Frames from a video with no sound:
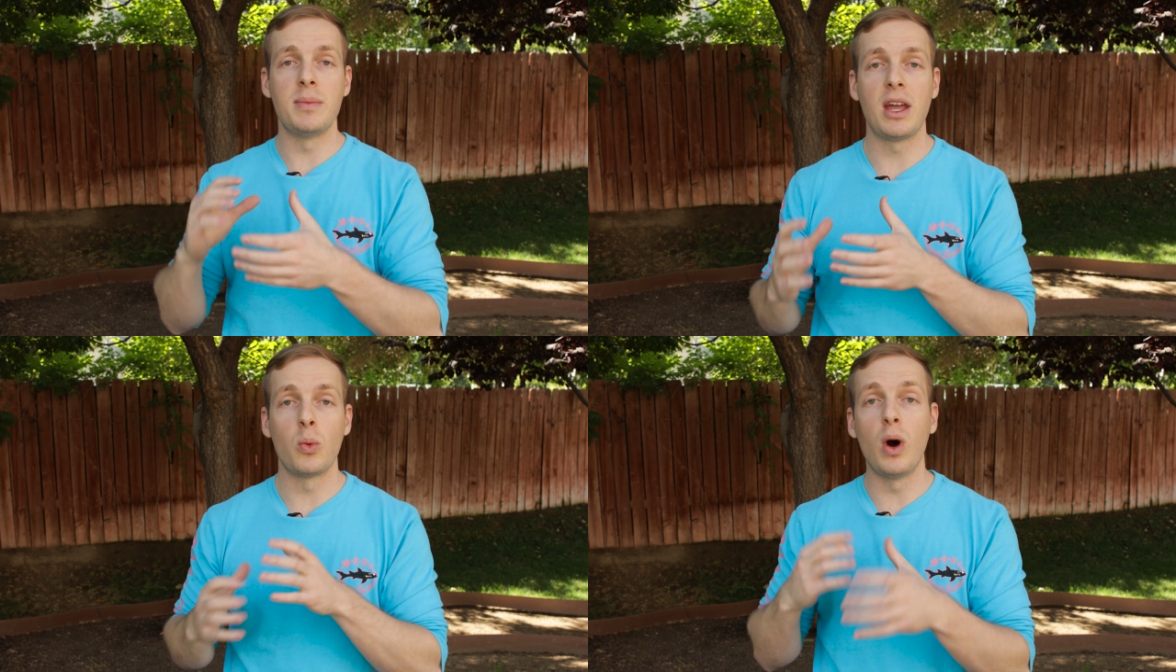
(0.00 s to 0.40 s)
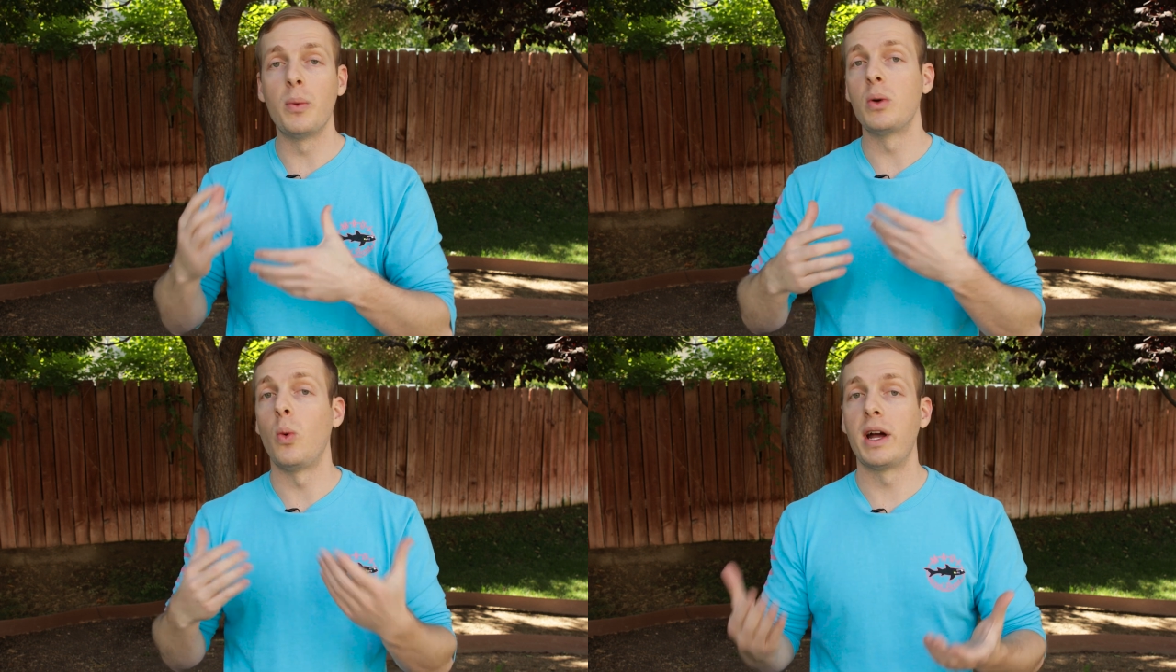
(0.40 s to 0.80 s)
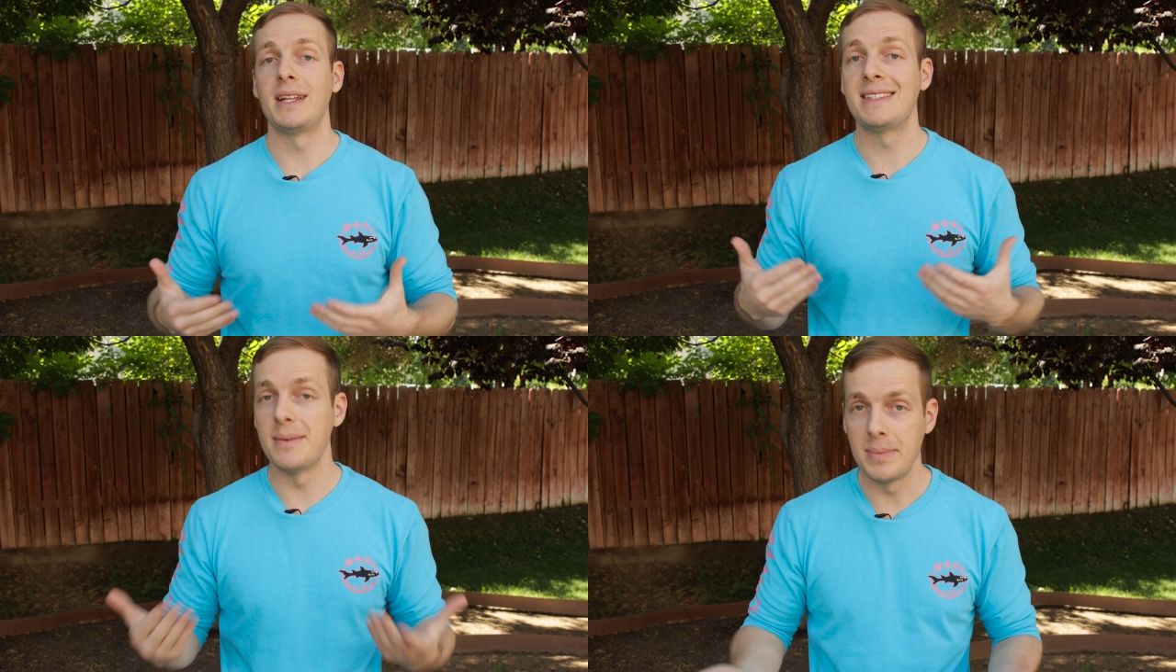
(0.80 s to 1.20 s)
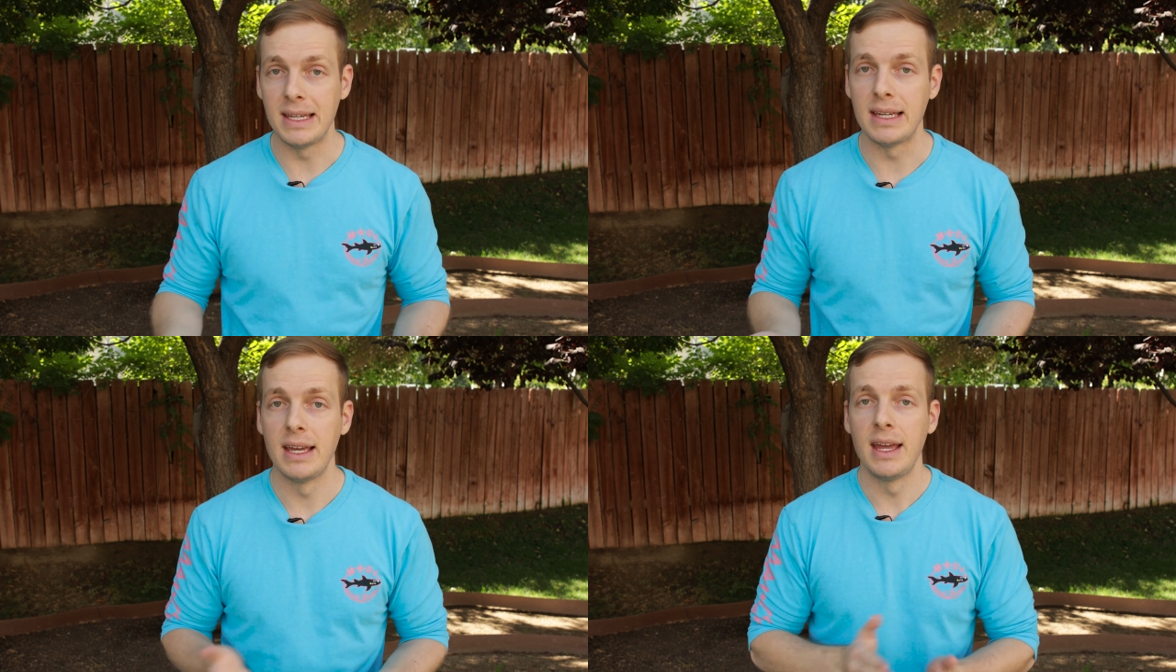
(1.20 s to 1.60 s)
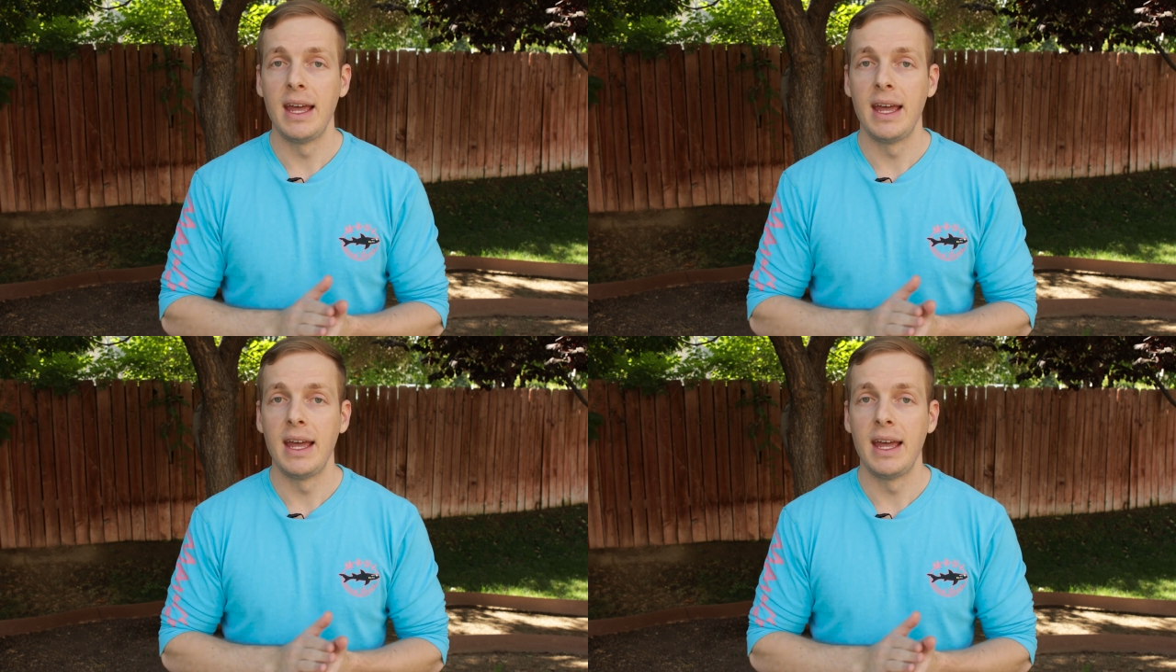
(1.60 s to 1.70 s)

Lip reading: to make what we want it to be.